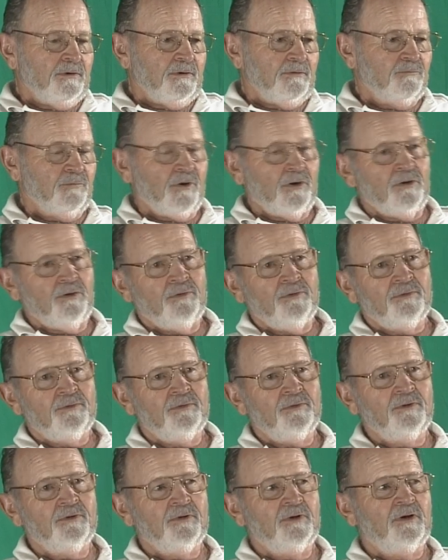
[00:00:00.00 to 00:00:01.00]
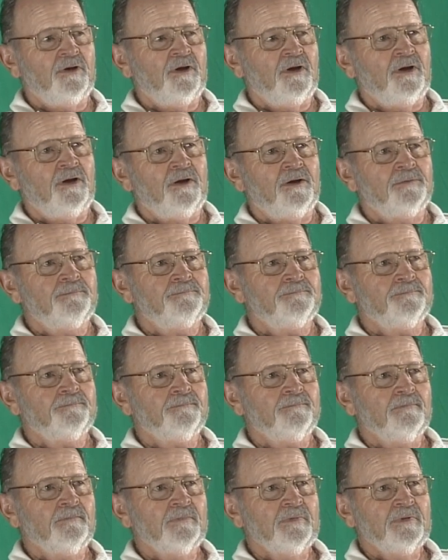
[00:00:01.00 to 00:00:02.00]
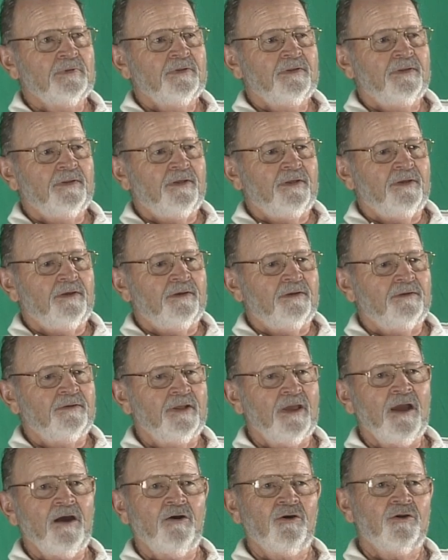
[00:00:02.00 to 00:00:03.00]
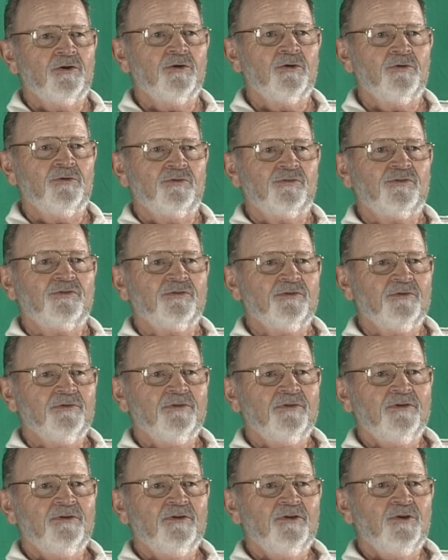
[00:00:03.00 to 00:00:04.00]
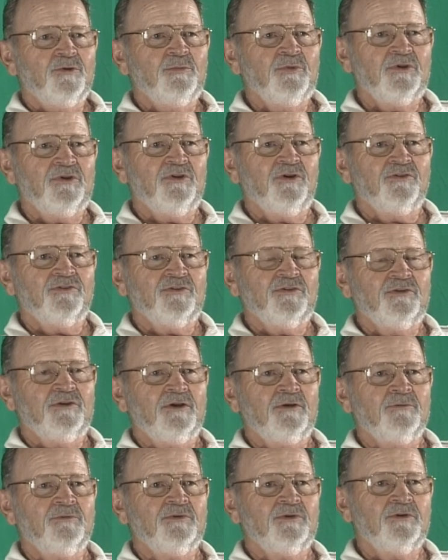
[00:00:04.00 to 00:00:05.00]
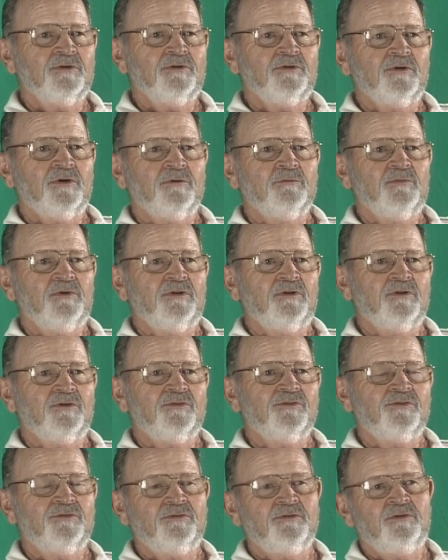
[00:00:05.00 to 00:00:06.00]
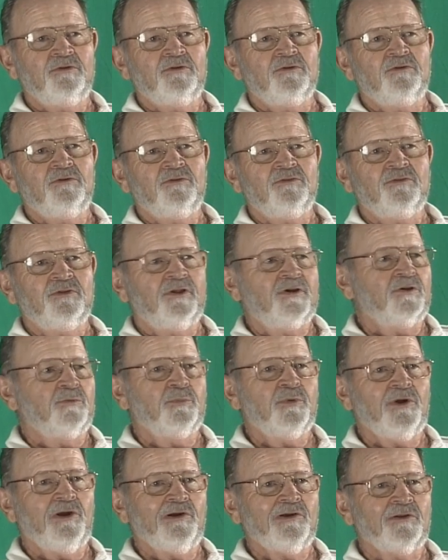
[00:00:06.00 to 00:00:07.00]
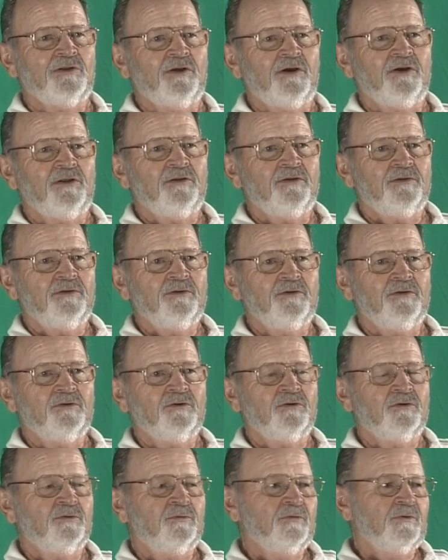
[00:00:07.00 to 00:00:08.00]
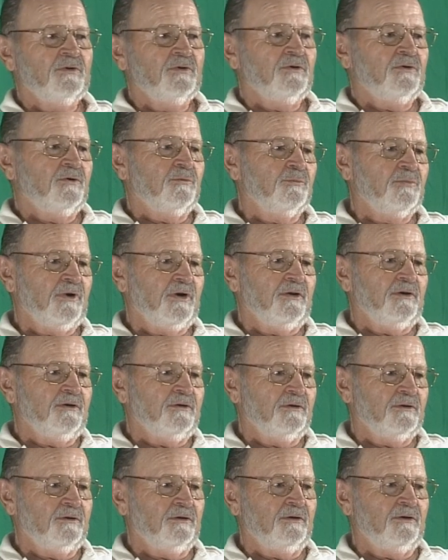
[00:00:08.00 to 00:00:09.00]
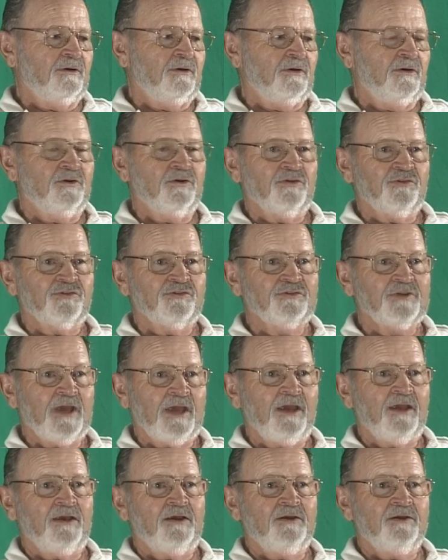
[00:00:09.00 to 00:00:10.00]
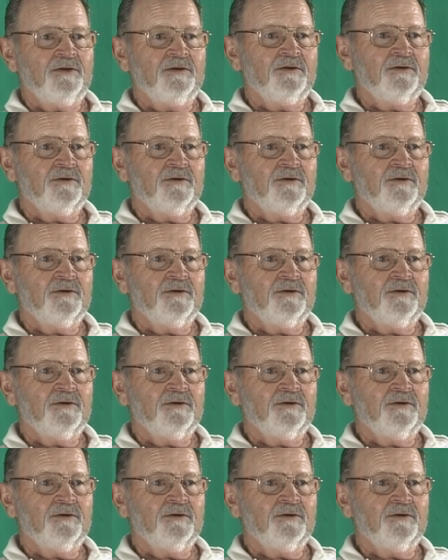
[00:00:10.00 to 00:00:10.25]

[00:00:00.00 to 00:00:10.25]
Well, uh, now it hurts because the damn thing, I mean, it's, you know, it's like a parking lot, you know. But in its day,